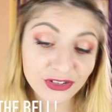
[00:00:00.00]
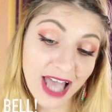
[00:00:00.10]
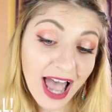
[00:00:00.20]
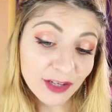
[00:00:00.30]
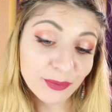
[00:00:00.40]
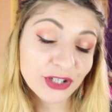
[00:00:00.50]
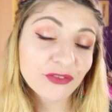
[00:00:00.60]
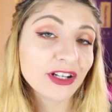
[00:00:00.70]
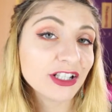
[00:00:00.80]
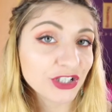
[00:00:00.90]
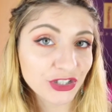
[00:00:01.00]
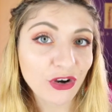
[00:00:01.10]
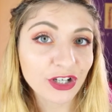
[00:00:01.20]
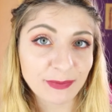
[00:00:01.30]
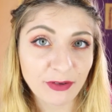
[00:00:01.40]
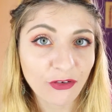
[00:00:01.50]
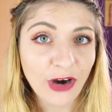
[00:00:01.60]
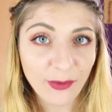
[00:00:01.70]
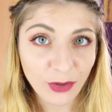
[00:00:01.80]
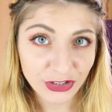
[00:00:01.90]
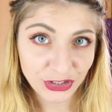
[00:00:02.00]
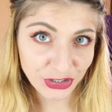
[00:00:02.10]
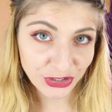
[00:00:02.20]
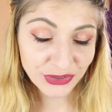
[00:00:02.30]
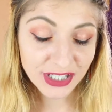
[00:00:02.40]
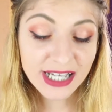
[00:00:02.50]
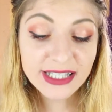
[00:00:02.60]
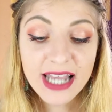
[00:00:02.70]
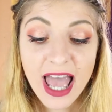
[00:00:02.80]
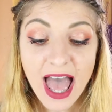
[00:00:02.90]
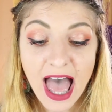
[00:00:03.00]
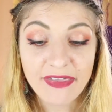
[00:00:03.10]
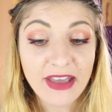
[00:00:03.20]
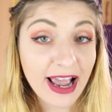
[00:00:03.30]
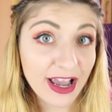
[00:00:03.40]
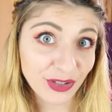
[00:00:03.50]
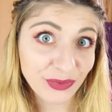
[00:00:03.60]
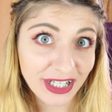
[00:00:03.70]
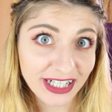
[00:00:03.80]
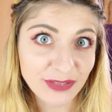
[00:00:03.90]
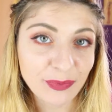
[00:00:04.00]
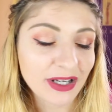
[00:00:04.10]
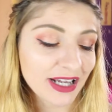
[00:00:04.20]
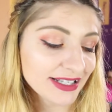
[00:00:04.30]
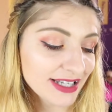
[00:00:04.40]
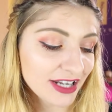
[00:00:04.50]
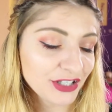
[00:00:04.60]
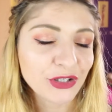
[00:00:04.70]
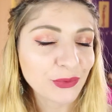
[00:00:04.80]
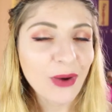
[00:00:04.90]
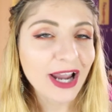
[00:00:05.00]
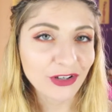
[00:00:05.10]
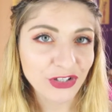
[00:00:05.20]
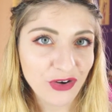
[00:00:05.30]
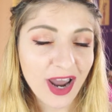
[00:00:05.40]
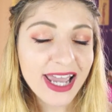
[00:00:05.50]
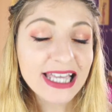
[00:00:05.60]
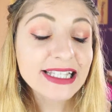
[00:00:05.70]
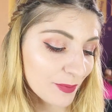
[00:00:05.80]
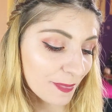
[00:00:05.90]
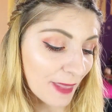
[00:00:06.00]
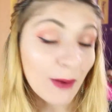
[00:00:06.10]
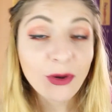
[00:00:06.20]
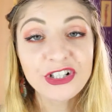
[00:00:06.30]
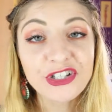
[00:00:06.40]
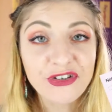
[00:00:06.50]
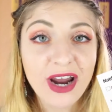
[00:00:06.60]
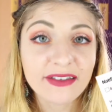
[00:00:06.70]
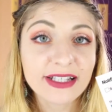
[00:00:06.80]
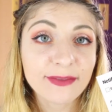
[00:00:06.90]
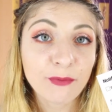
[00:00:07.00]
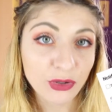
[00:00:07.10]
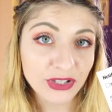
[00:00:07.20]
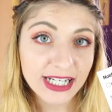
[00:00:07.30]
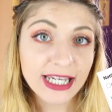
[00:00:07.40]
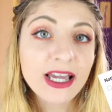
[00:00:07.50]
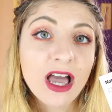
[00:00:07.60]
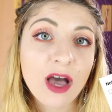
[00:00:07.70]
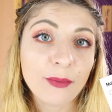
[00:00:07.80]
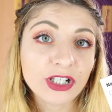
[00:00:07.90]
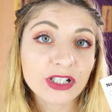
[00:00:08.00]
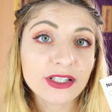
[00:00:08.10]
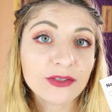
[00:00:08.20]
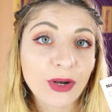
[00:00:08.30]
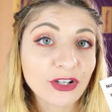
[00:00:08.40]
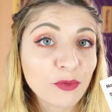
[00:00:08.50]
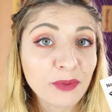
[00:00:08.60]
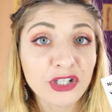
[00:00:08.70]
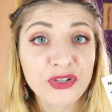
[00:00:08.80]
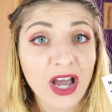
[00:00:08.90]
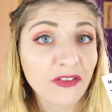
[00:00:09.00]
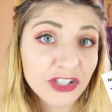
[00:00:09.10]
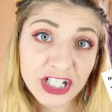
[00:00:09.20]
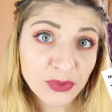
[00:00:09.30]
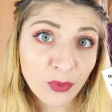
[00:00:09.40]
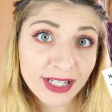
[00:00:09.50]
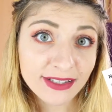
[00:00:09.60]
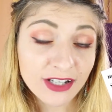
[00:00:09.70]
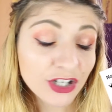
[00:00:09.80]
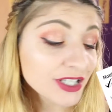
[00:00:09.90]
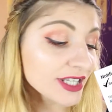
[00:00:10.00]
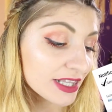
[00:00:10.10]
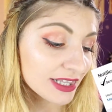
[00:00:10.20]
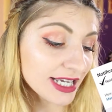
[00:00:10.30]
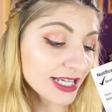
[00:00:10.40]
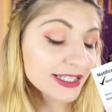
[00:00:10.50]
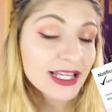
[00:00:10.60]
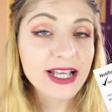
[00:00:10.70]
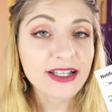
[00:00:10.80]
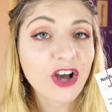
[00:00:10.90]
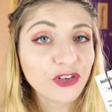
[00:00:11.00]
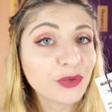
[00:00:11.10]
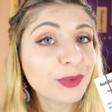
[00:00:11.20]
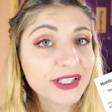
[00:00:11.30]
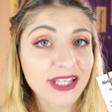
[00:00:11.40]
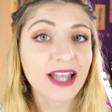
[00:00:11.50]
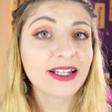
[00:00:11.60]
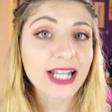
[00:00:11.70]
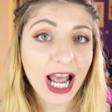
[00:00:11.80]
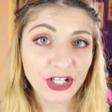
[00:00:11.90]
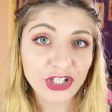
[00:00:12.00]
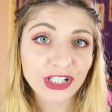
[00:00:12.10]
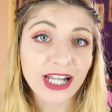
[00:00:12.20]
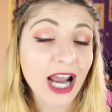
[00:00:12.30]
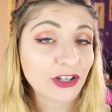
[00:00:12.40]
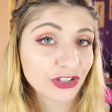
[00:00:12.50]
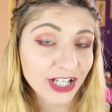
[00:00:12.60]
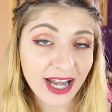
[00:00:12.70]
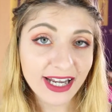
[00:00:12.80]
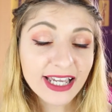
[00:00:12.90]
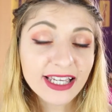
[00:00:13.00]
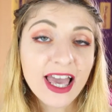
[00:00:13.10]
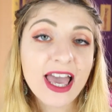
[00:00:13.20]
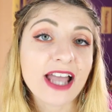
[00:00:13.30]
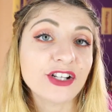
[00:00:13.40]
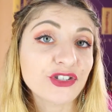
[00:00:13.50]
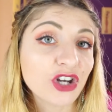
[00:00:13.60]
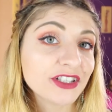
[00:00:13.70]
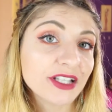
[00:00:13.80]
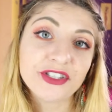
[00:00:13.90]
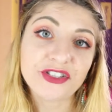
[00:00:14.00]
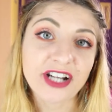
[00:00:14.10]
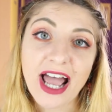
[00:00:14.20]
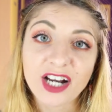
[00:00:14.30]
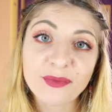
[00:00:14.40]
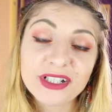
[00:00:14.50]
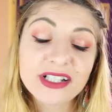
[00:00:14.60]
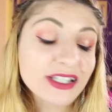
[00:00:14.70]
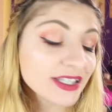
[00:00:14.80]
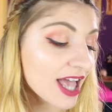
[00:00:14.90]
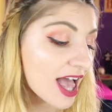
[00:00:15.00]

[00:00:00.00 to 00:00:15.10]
had a bit of a little talk before I wanted to do this, and then I agreed, but I said, you know, why not try it? I wanted to try this mostly because when compared to other teeth whiteners, this is 100% natural and organic. It is not tested on animals.